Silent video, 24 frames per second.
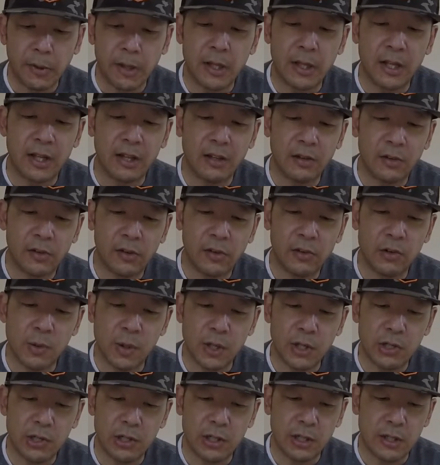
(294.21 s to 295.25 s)
The other
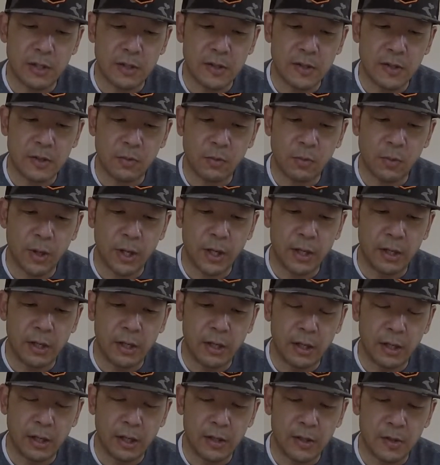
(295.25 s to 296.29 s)
situation is
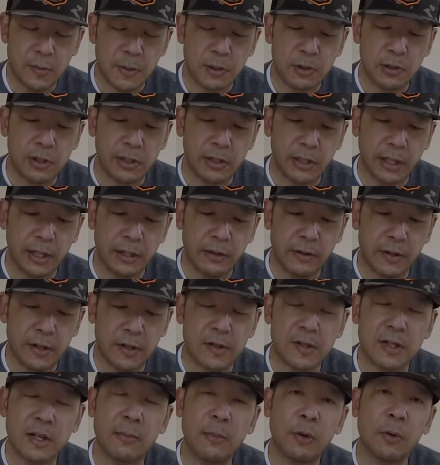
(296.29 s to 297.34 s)
when, especially later in
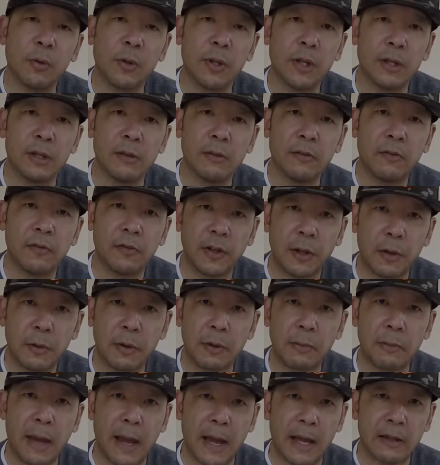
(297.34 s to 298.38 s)
the summer, when the
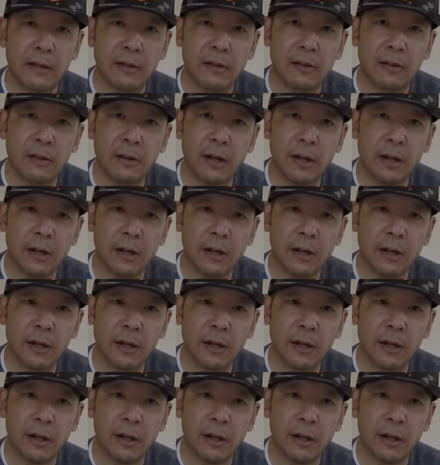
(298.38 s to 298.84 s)
floating mats